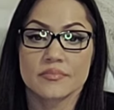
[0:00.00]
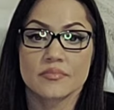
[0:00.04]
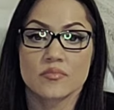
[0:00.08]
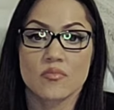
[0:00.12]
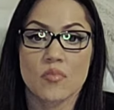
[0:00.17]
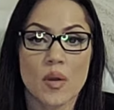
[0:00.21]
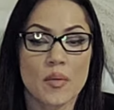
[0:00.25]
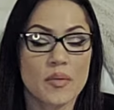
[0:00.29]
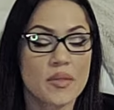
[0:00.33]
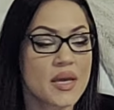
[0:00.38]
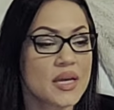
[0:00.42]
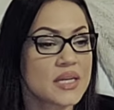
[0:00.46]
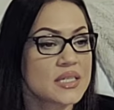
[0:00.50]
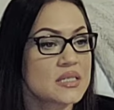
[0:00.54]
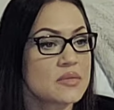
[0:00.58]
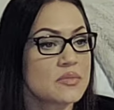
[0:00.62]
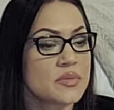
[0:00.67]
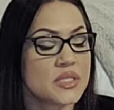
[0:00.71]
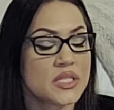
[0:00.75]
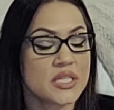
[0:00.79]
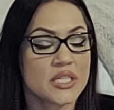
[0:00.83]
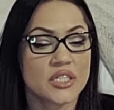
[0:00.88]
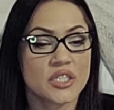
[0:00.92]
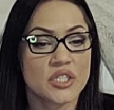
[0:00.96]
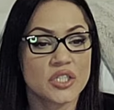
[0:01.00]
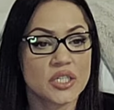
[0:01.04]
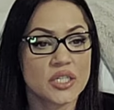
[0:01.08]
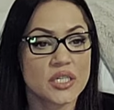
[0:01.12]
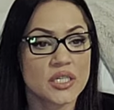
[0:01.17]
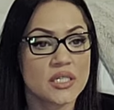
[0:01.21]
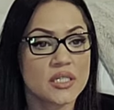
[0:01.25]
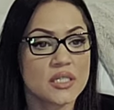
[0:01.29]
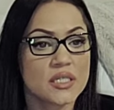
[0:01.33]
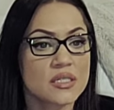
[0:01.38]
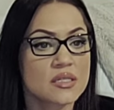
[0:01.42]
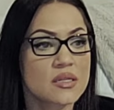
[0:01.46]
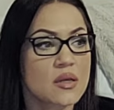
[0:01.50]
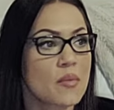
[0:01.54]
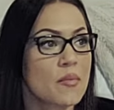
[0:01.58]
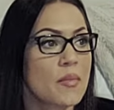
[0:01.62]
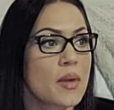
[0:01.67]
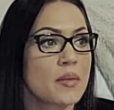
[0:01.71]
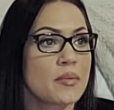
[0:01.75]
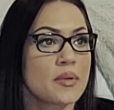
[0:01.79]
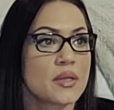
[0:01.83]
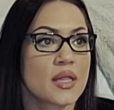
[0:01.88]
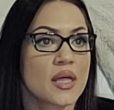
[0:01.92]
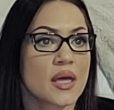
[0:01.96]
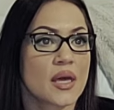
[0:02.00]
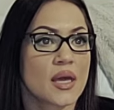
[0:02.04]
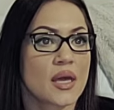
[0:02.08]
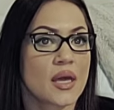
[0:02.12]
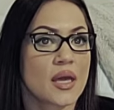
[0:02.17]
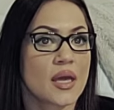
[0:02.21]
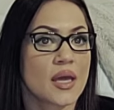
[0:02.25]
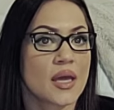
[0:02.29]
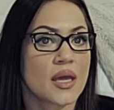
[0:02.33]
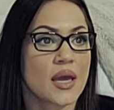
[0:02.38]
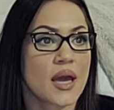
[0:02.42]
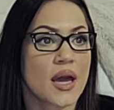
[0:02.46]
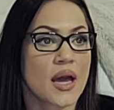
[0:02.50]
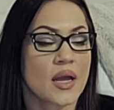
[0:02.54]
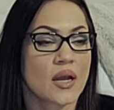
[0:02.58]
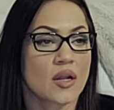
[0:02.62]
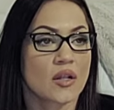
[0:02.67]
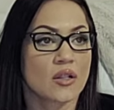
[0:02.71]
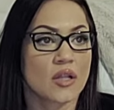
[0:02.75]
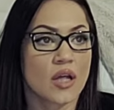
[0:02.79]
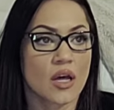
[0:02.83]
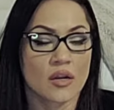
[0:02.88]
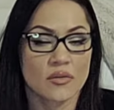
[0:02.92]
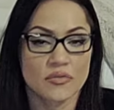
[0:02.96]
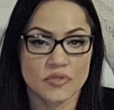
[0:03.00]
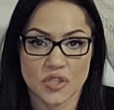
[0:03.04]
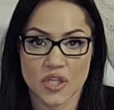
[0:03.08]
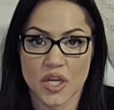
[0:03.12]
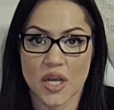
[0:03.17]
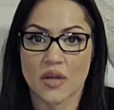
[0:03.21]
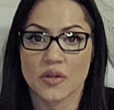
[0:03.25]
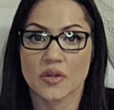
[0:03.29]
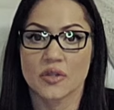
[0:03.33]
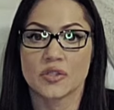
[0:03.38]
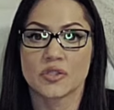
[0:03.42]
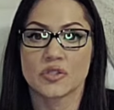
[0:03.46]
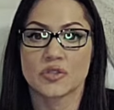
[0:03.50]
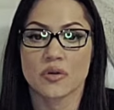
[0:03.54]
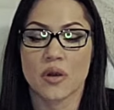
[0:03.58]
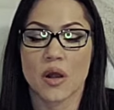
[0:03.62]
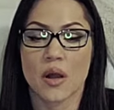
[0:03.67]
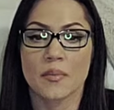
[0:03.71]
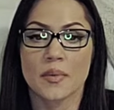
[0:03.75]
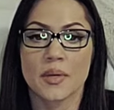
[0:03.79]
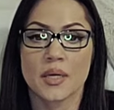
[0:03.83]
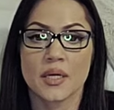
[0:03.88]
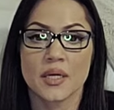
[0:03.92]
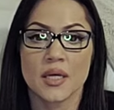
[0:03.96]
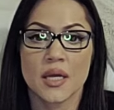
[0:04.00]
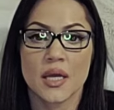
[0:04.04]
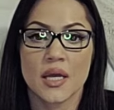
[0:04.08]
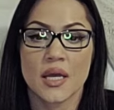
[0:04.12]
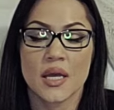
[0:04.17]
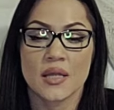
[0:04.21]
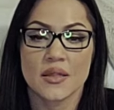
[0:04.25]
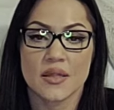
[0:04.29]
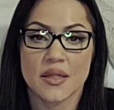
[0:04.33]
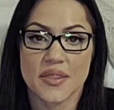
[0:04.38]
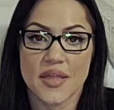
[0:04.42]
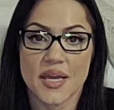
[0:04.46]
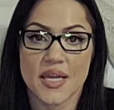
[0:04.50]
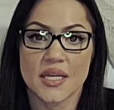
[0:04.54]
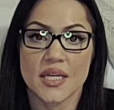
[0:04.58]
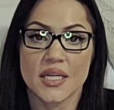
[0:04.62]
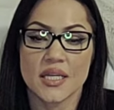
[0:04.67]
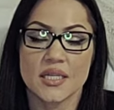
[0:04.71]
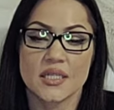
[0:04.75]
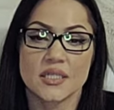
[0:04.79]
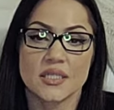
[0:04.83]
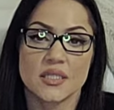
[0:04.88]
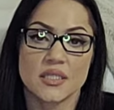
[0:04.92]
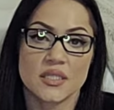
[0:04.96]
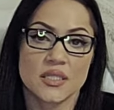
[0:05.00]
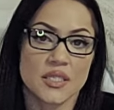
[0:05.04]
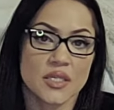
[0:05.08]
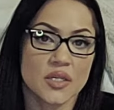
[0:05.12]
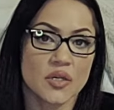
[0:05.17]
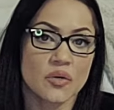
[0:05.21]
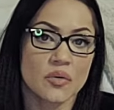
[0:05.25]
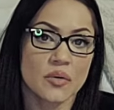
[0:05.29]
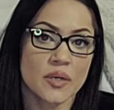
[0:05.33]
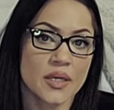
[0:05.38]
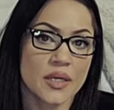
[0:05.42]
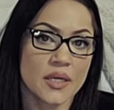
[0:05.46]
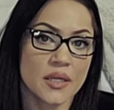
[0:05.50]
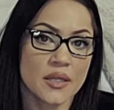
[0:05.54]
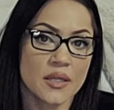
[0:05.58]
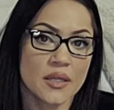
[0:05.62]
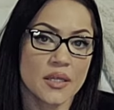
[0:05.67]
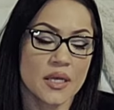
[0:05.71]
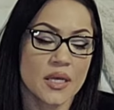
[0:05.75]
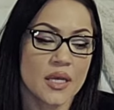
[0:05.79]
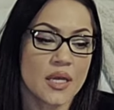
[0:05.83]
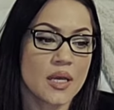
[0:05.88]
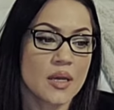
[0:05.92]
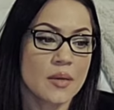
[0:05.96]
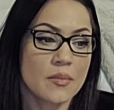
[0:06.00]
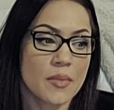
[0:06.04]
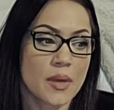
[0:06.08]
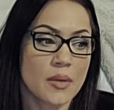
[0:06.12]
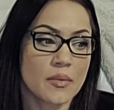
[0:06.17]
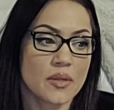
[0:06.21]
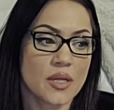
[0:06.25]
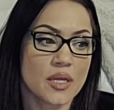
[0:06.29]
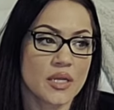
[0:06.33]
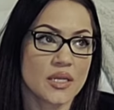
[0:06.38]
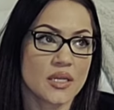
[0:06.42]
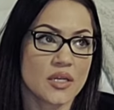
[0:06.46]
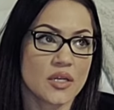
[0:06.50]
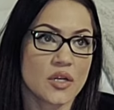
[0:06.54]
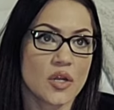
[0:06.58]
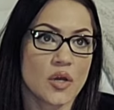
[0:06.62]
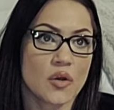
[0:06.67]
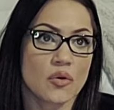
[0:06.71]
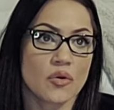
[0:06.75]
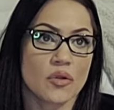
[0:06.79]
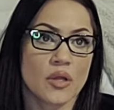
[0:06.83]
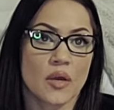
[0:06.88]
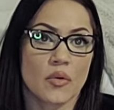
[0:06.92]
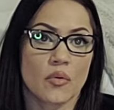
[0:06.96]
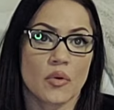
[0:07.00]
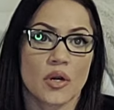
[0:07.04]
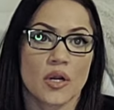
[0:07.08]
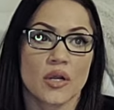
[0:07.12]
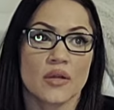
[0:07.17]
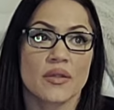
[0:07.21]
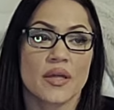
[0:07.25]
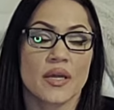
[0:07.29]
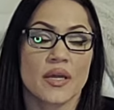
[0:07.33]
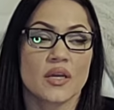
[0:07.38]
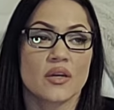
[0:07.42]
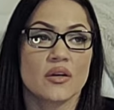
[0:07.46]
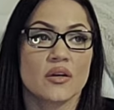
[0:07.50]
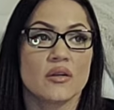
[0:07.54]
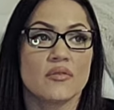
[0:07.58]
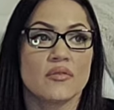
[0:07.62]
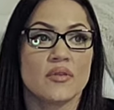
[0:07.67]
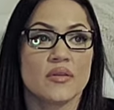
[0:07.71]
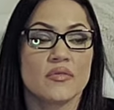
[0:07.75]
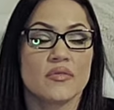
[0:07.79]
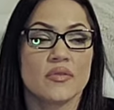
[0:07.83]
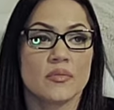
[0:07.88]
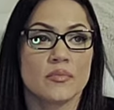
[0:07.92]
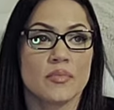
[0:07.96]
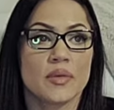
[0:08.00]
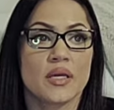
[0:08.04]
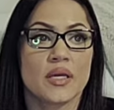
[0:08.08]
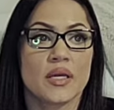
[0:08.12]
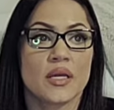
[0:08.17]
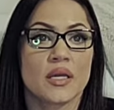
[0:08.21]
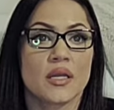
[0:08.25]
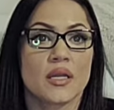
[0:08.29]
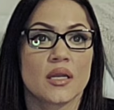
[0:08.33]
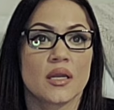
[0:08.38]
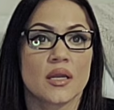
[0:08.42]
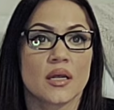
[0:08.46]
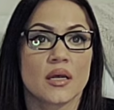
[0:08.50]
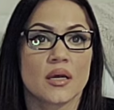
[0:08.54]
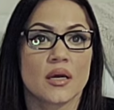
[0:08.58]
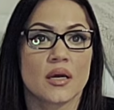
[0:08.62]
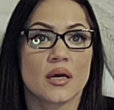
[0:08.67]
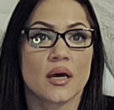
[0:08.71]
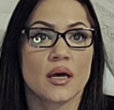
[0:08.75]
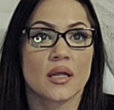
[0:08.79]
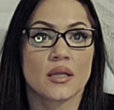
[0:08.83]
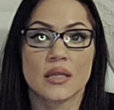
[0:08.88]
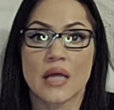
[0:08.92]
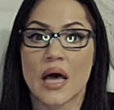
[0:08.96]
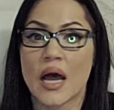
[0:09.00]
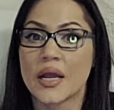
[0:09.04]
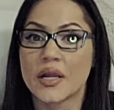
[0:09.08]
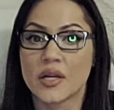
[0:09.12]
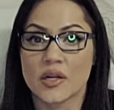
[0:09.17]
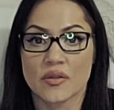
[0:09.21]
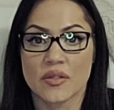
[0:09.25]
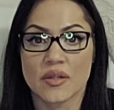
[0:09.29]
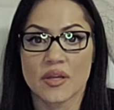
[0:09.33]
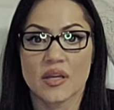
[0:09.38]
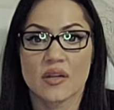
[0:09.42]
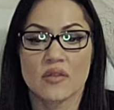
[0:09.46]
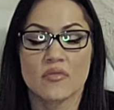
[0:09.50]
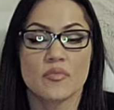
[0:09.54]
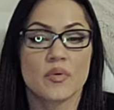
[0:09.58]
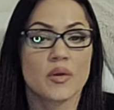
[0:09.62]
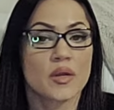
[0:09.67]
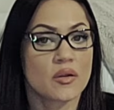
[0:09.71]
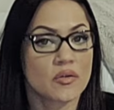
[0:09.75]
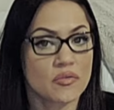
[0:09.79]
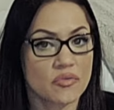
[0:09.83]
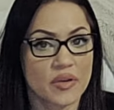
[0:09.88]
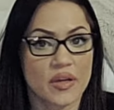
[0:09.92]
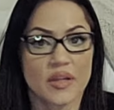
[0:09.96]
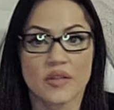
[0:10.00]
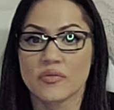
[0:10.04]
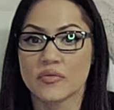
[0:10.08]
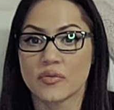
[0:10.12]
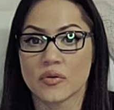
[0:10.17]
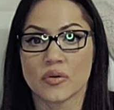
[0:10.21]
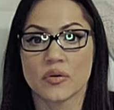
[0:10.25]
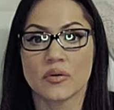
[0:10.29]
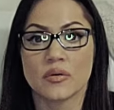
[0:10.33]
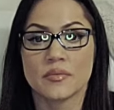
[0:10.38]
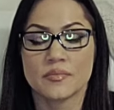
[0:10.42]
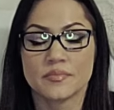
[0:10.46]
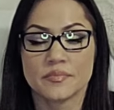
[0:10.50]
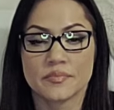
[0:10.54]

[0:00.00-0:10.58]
Maybe they had some addictions. Maybe they had a lot of childhood trauma that they needed to deal with. Maybe they didn't know who they were, and they could have even been a liar. They could have been unfaithful.